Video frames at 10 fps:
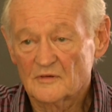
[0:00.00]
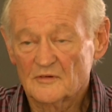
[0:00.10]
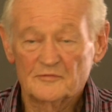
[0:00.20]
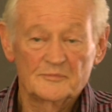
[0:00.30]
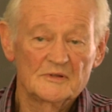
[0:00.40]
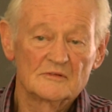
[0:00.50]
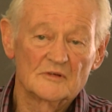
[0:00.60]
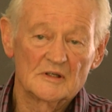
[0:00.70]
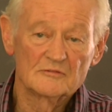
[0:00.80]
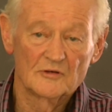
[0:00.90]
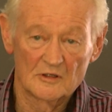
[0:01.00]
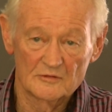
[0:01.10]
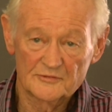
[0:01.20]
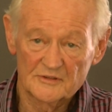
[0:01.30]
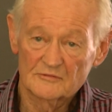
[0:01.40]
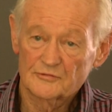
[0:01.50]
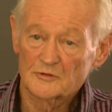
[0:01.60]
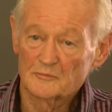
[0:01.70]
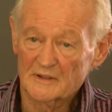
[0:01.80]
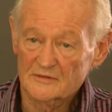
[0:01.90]
I've been involved in foot
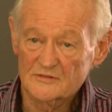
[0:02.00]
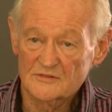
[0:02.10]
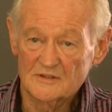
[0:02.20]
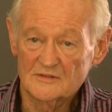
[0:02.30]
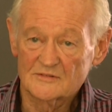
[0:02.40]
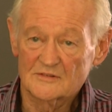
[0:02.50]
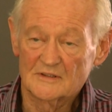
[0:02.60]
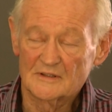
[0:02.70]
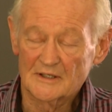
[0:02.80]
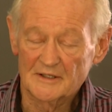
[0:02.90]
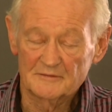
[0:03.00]
and mouth disease in